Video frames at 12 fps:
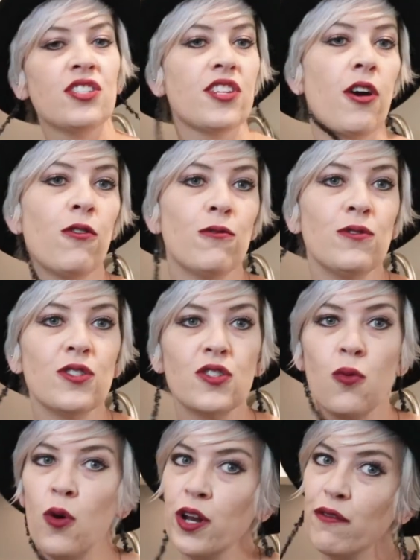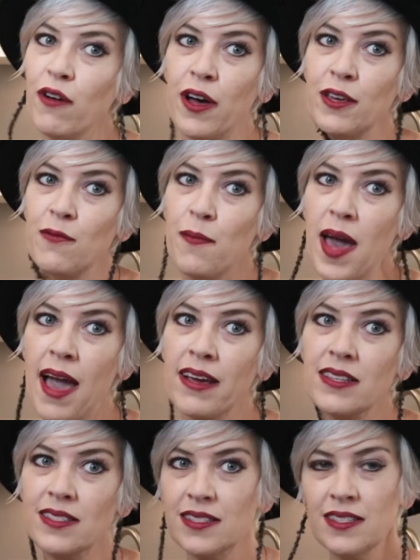and tone, 20 volume
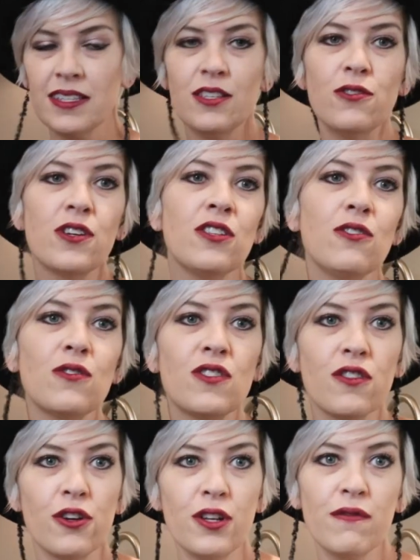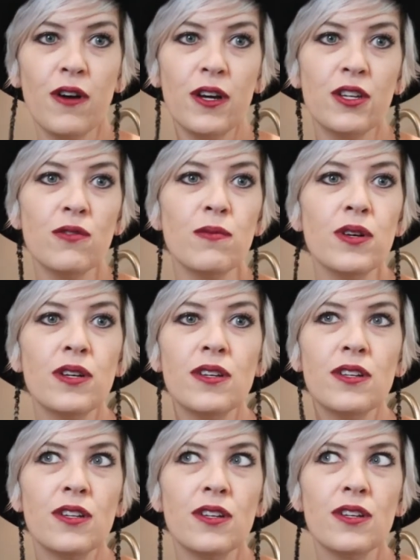max. You can use 30 volume,
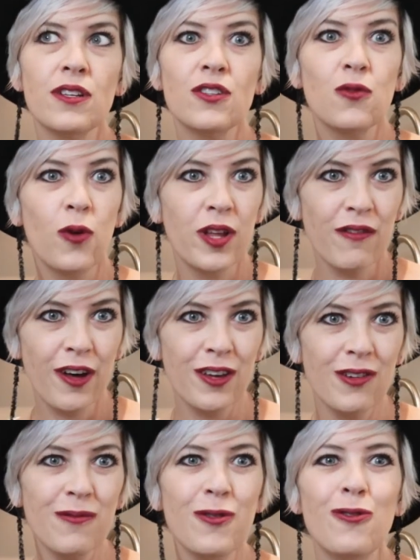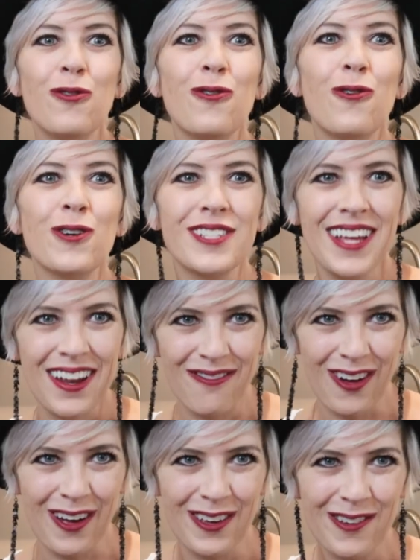20 volume, or 10
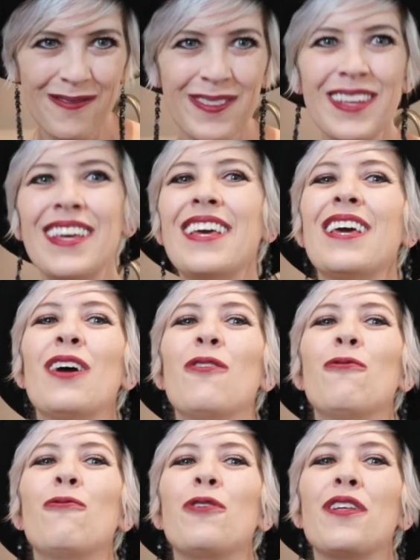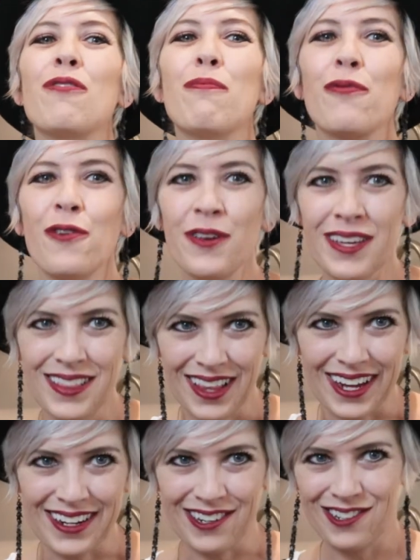volume with Brilliant
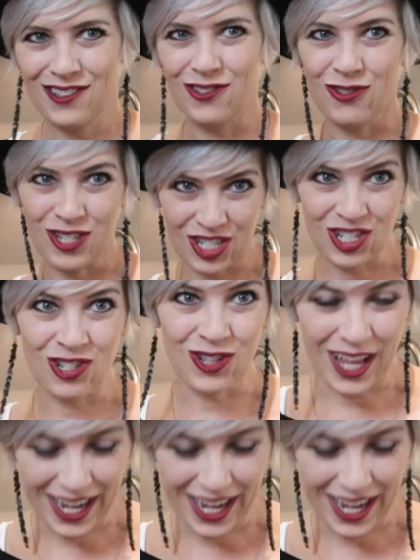Lightener, the traditional